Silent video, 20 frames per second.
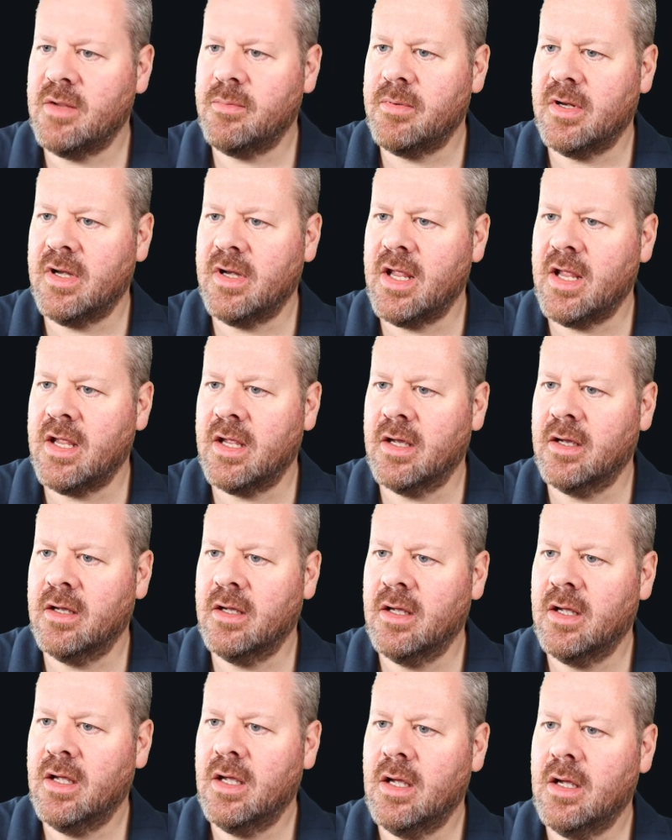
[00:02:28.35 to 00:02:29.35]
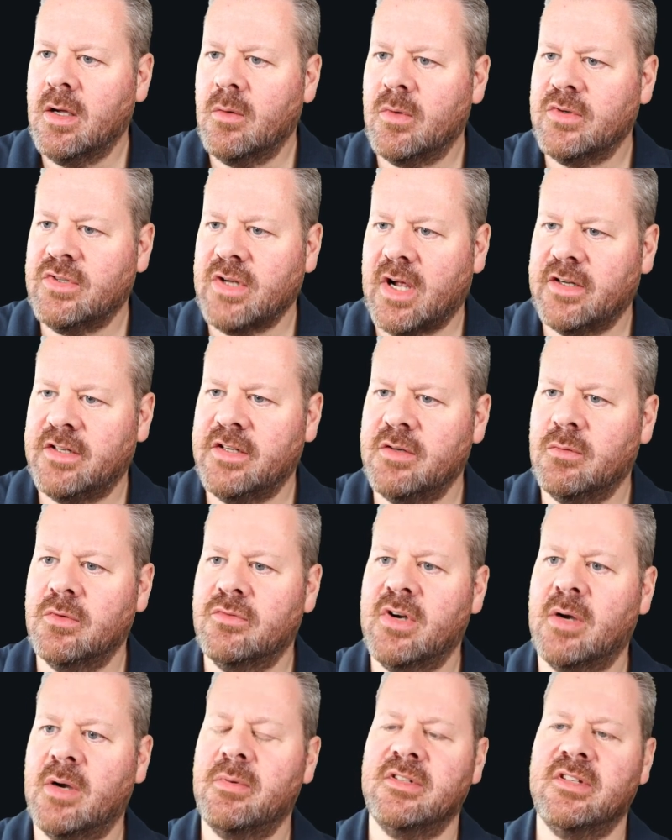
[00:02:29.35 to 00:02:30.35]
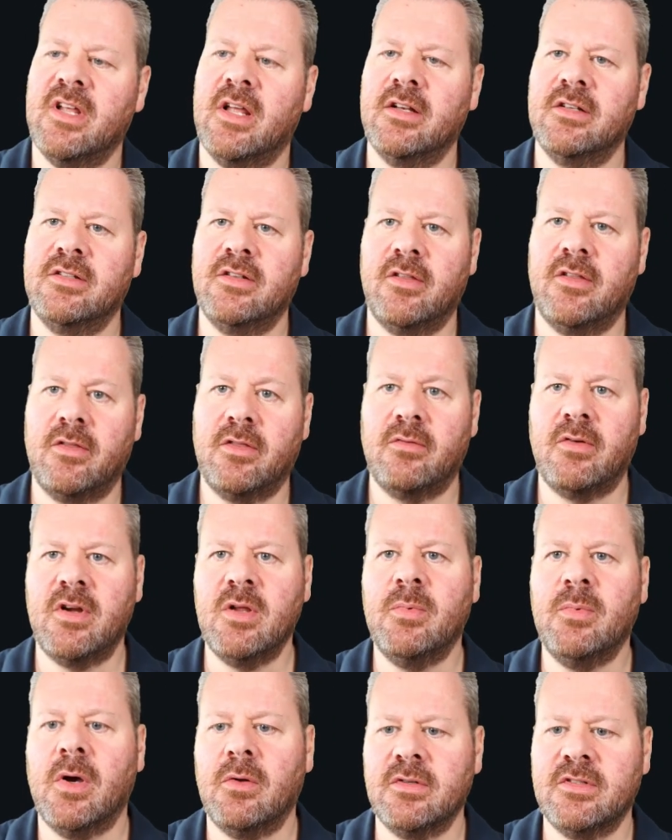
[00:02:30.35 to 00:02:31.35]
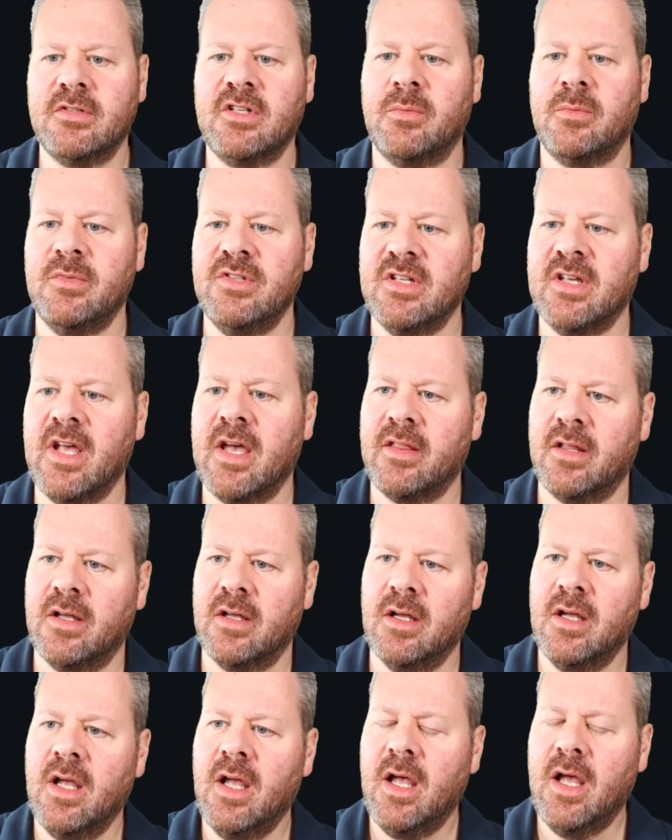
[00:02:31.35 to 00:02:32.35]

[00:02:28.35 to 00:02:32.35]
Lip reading: in here, which actually would represent the three bones coming together.